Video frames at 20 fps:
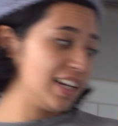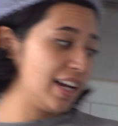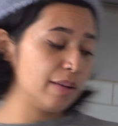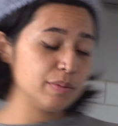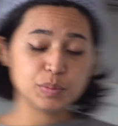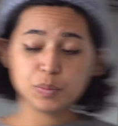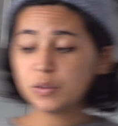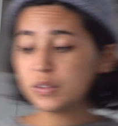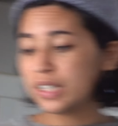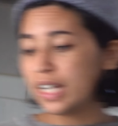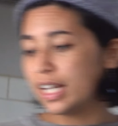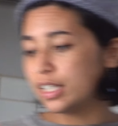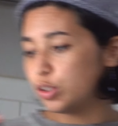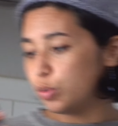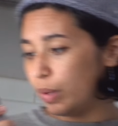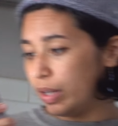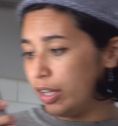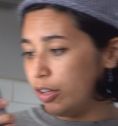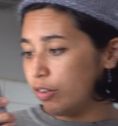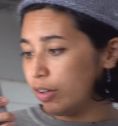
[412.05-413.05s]
I'm supposed to add
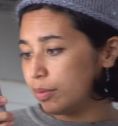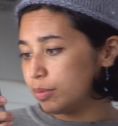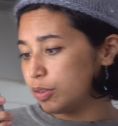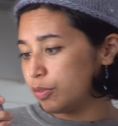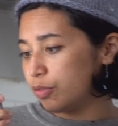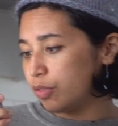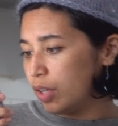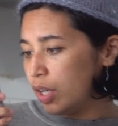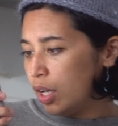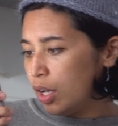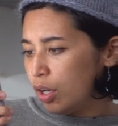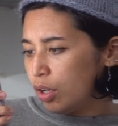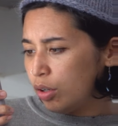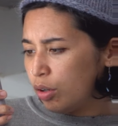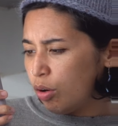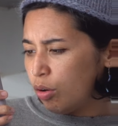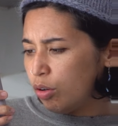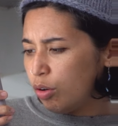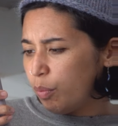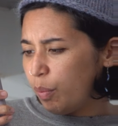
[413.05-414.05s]
20 grams of
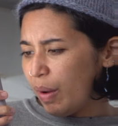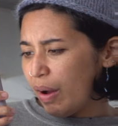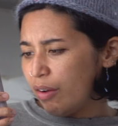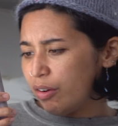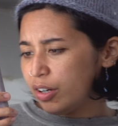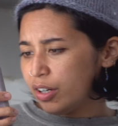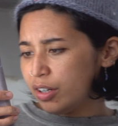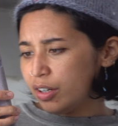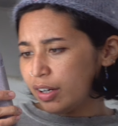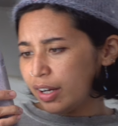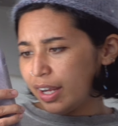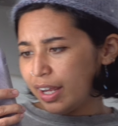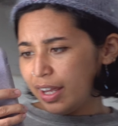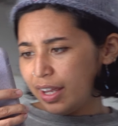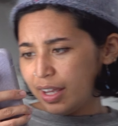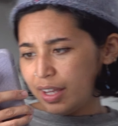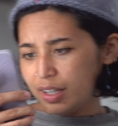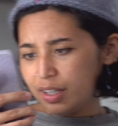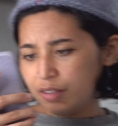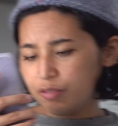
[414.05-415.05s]
cocoa powder
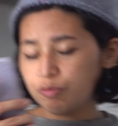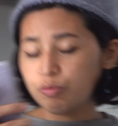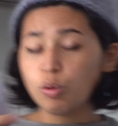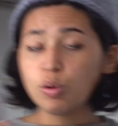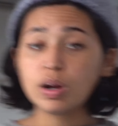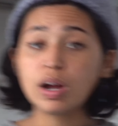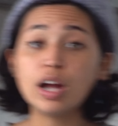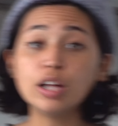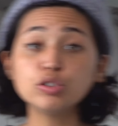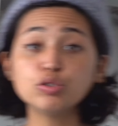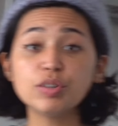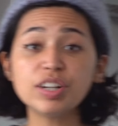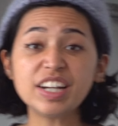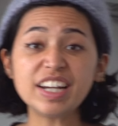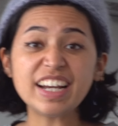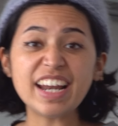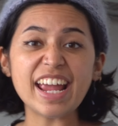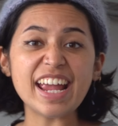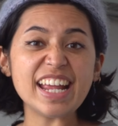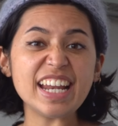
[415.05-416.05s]
and
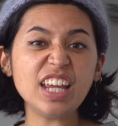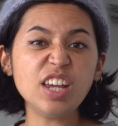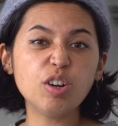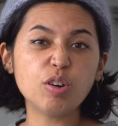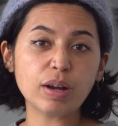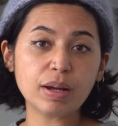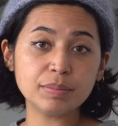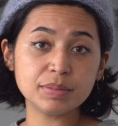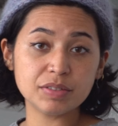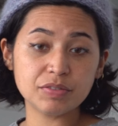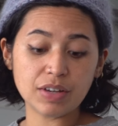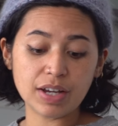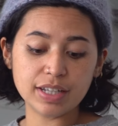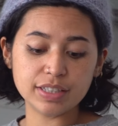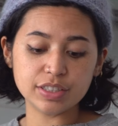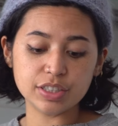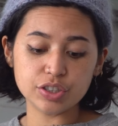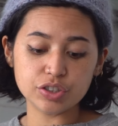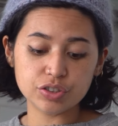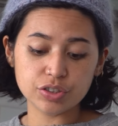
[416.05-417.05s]
480 grams of
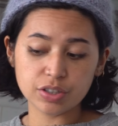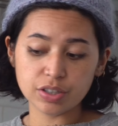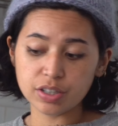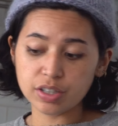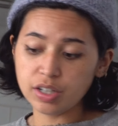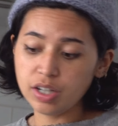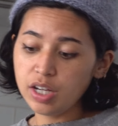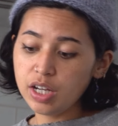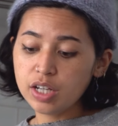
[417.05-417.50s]
icing sugar.